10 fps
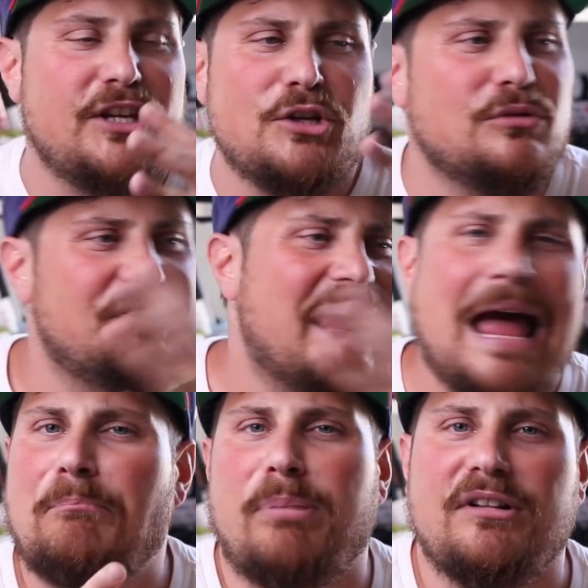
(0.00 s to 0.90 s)
used
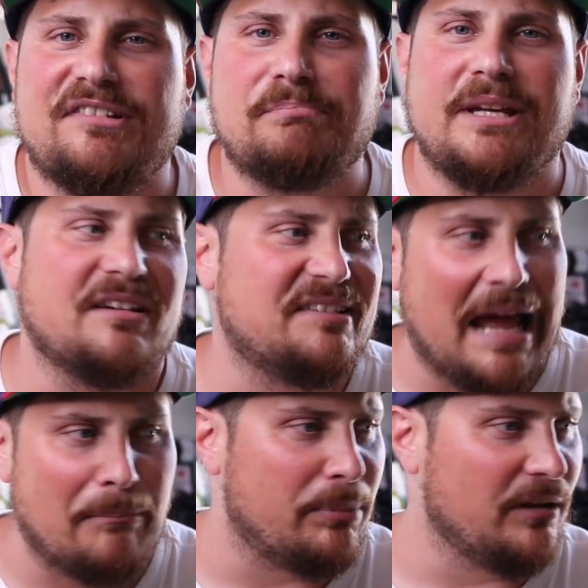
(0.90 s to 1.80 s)
apples because
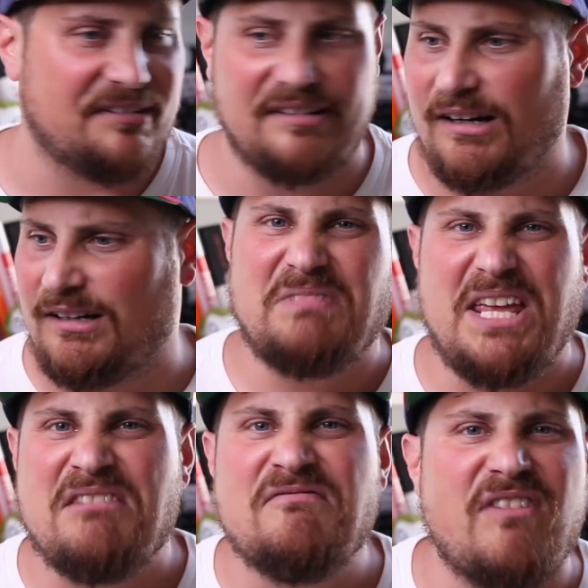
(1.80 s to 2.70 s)
apples are
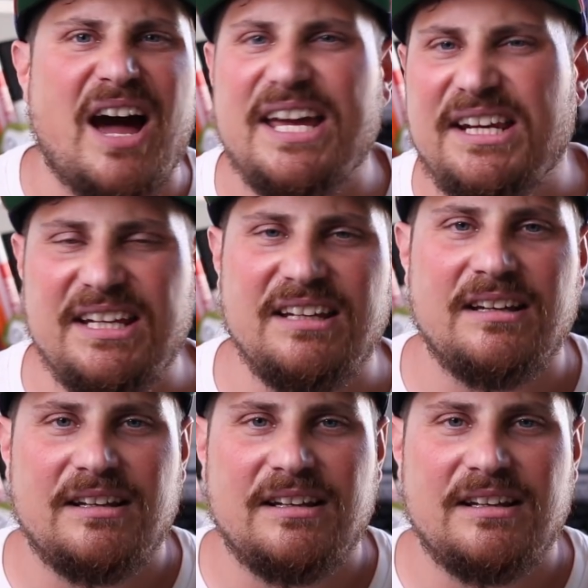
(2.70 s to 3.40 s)
inviting,